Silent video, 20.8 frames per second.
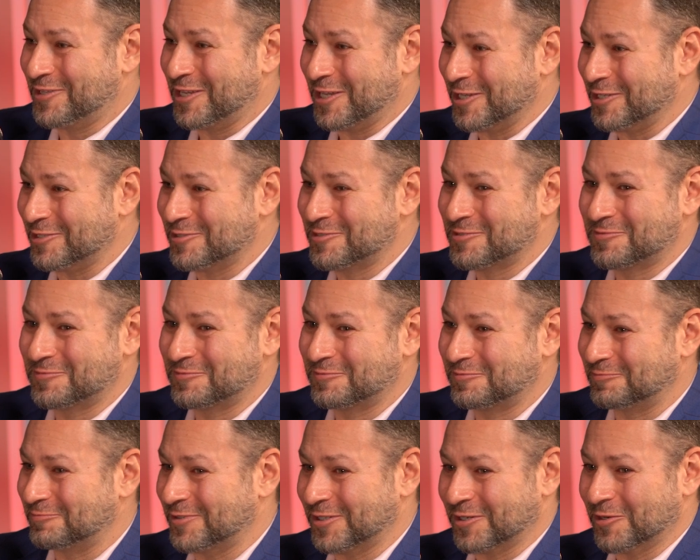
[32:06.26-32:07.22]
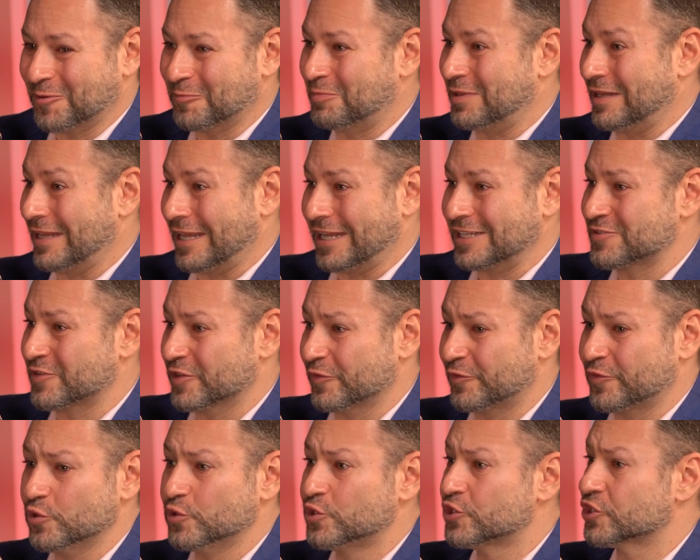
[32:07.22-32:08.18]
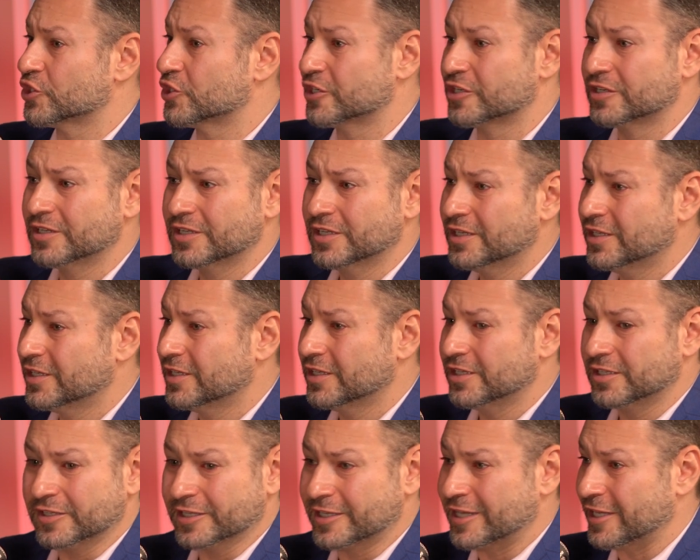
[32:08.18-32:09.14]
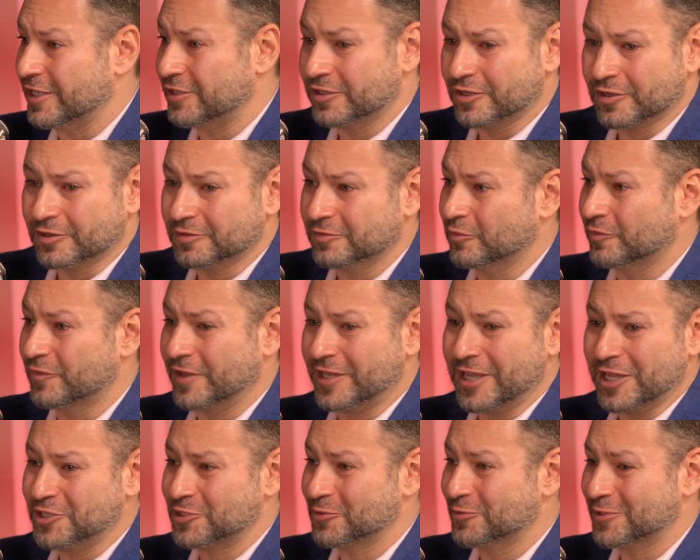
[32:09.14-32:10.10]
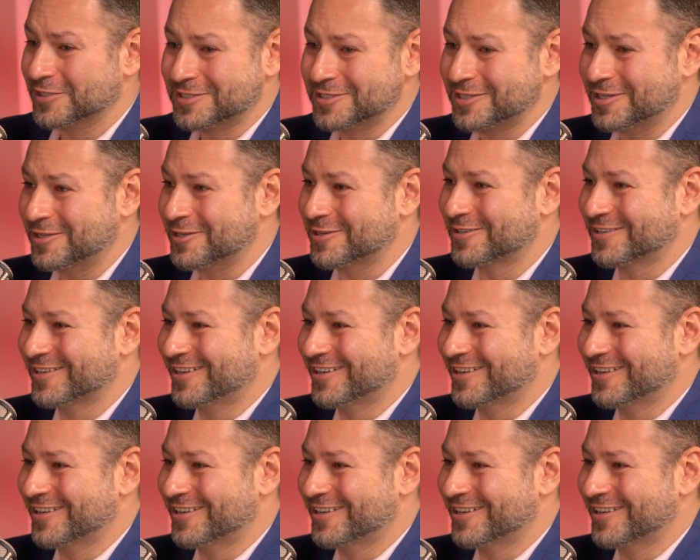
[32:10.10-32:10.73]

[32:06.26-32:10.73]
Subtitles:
kids. Plans for the future. Yeah. Vacation once a year.